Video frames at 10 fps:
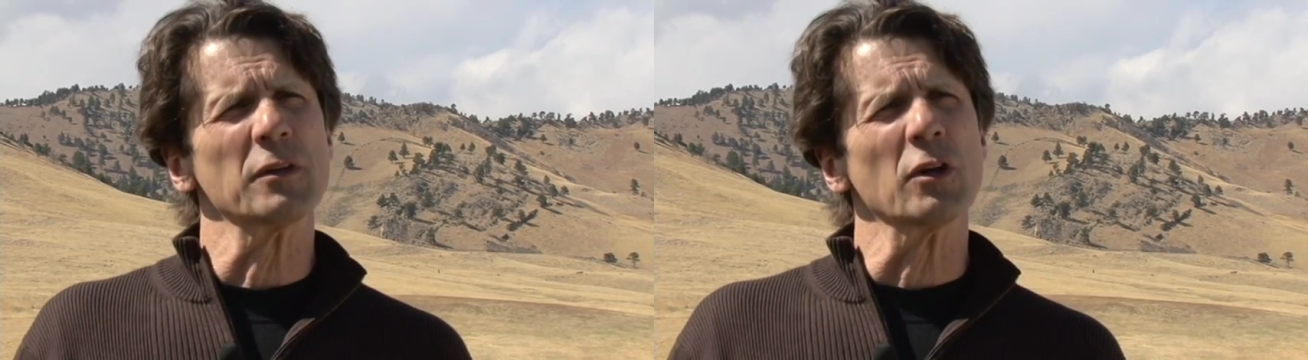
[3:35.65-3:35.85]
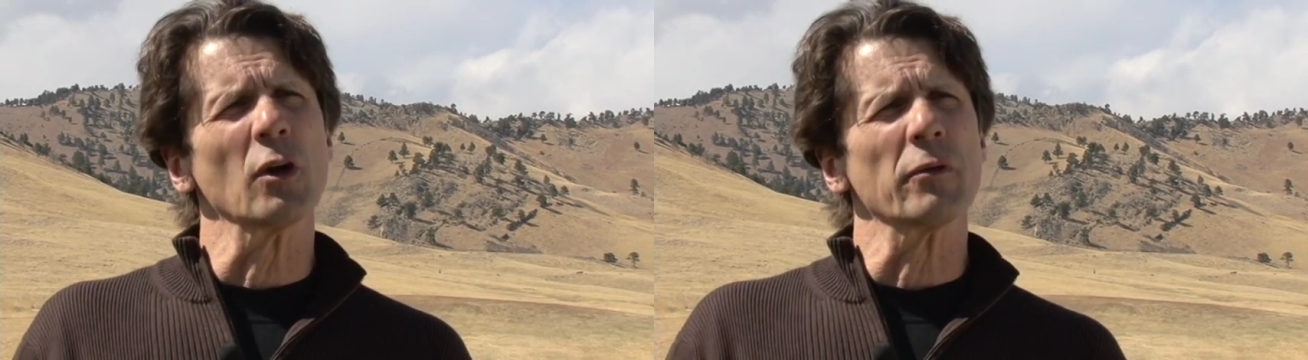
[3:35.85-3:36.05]

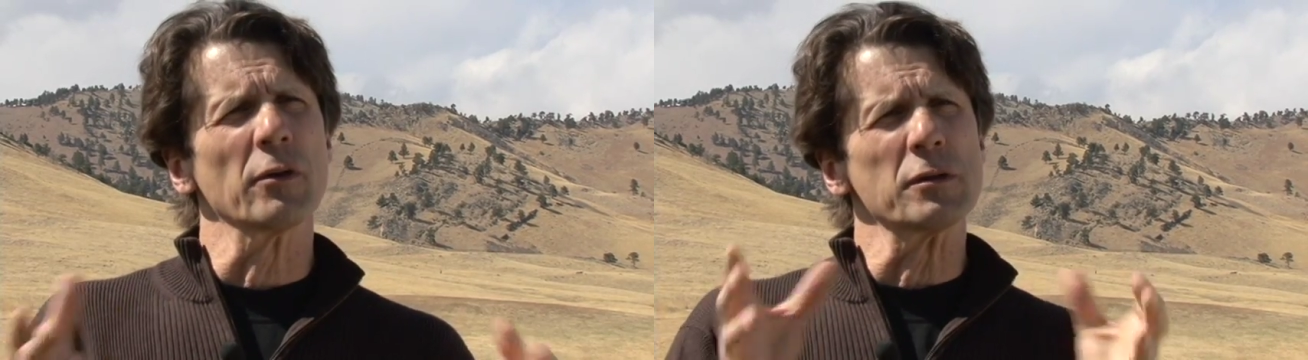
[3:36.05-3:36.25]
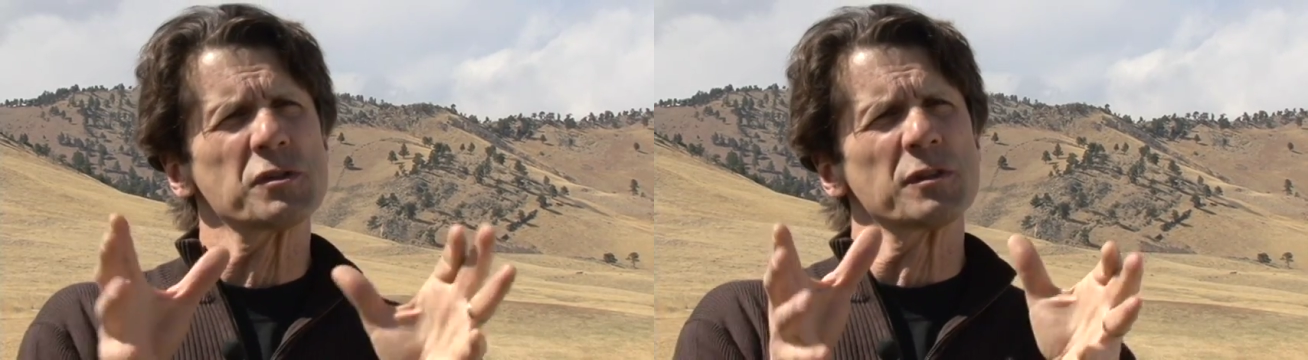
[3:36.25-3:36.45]
You know, there
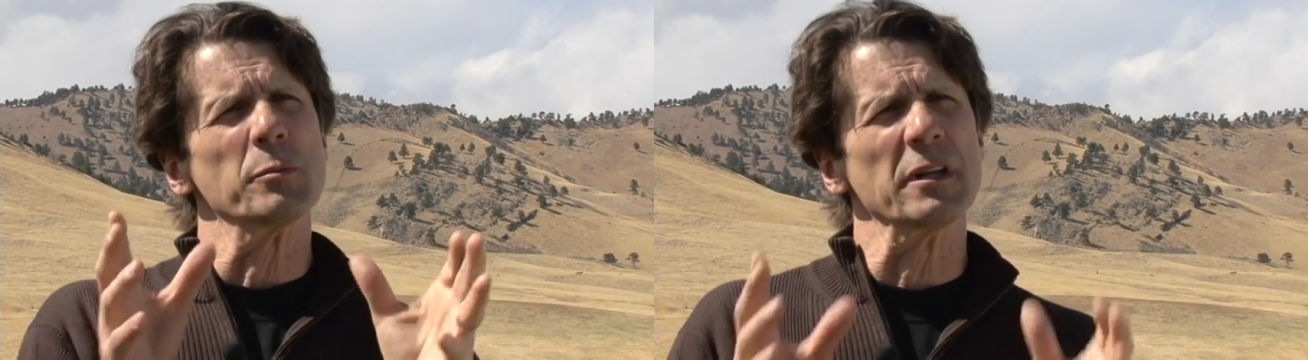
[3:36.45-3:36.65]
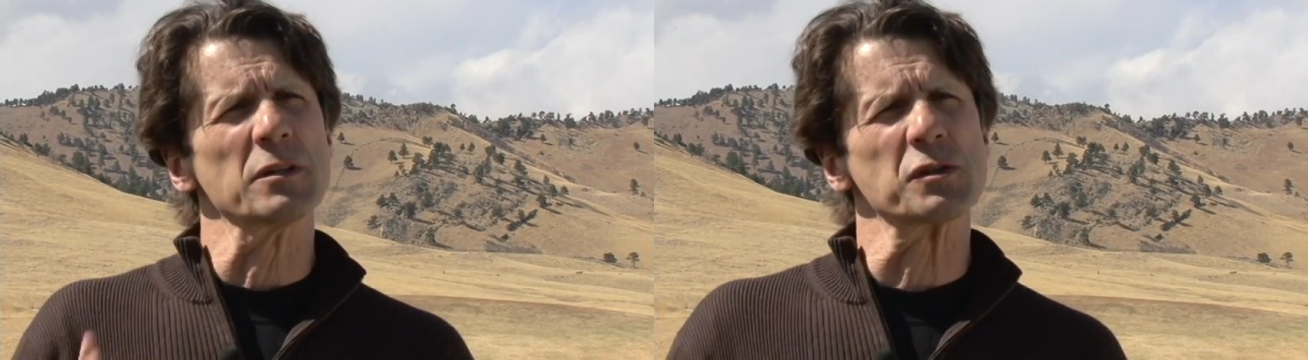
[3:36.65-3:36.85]
used to
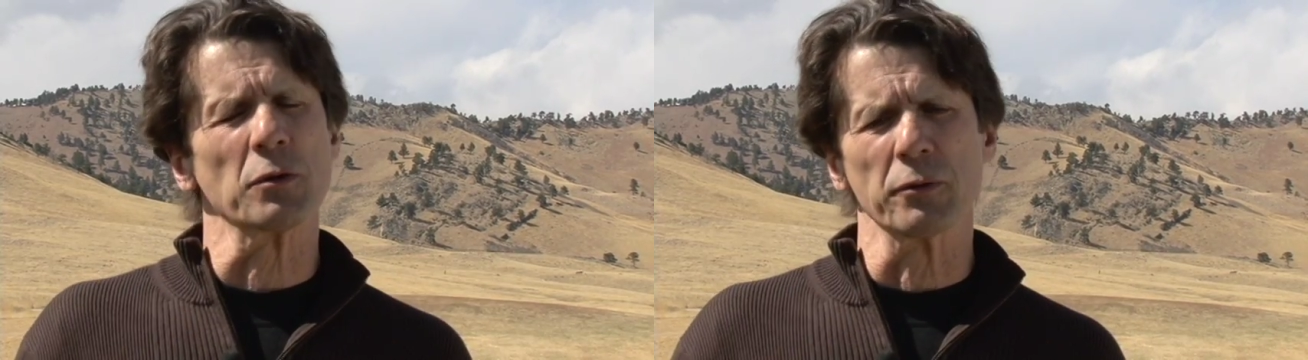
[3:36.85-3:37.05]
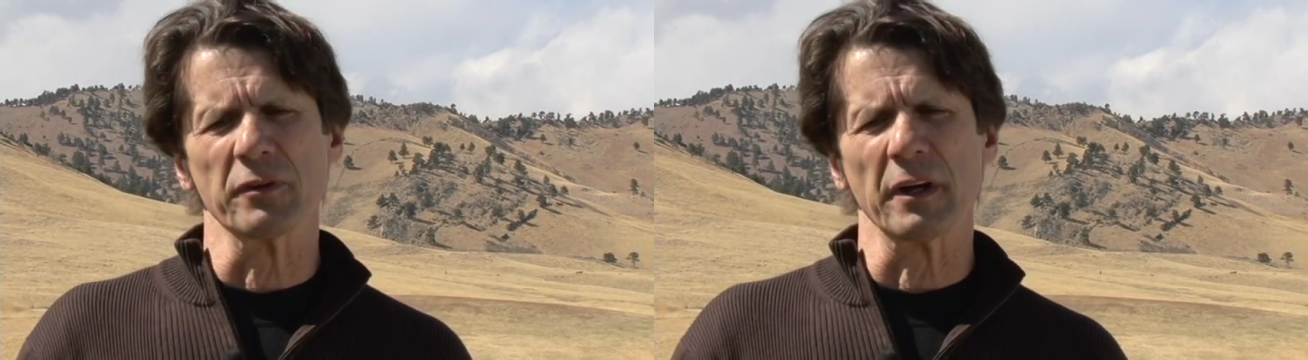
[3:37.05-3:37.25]
be this
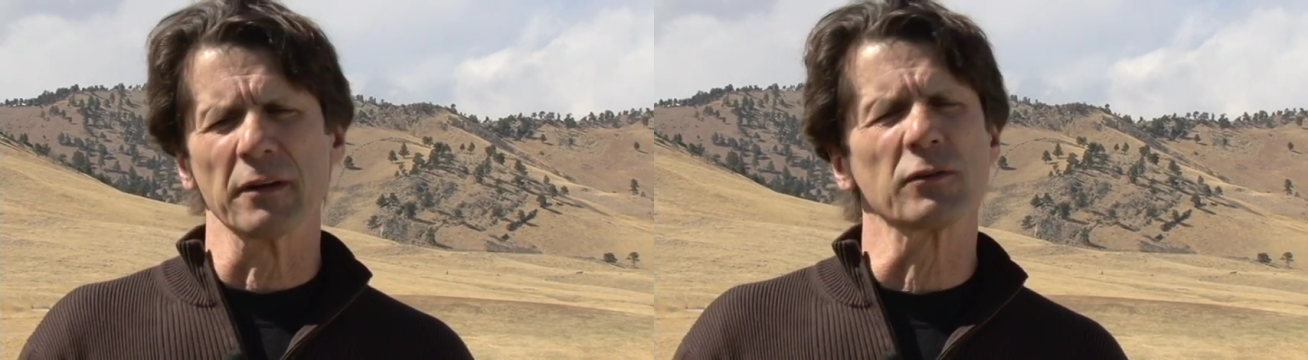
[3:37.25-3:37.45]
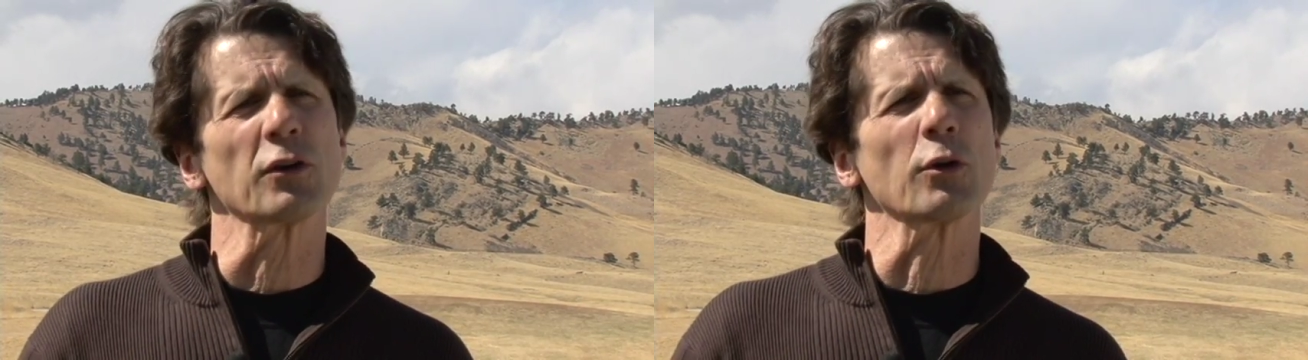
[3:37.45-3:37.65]
old
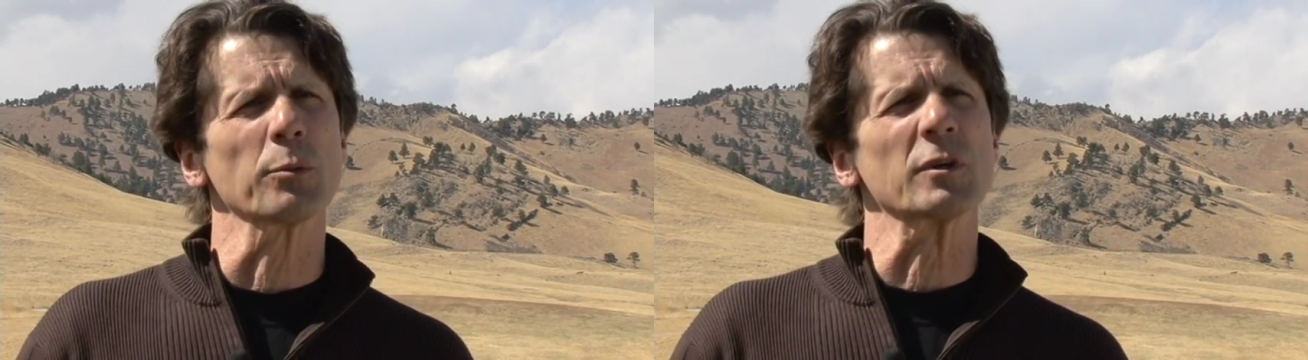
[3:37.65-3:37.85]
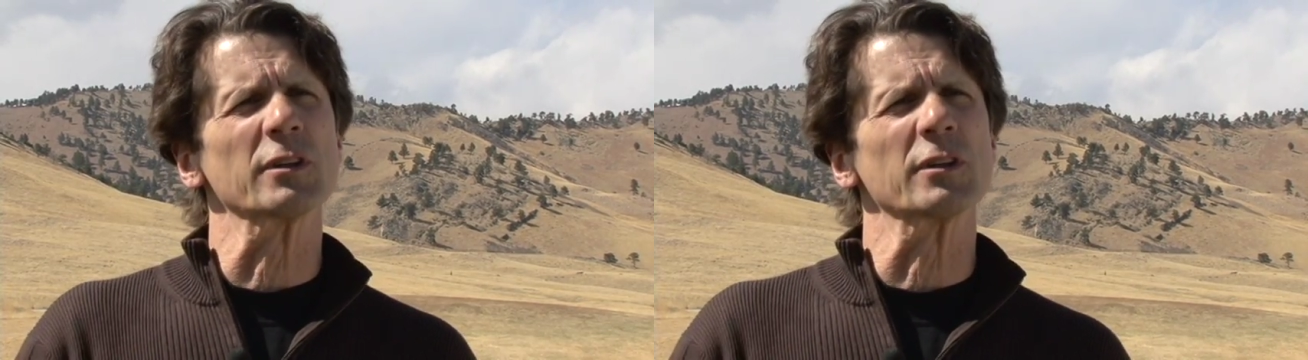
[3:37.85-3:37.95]
term,